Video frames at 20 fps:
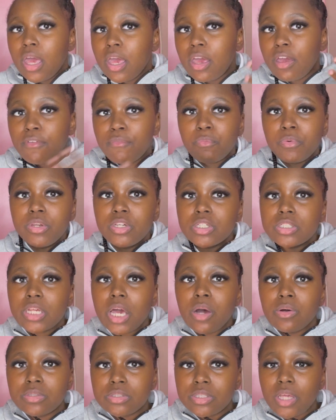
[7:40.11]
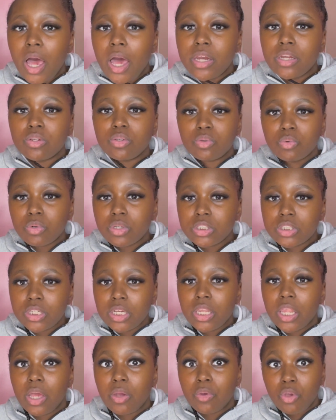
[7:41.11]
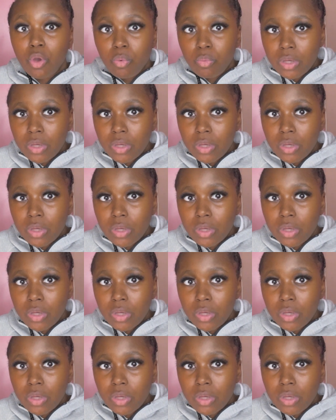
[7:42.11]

if we just outside and doing shit, like, yo,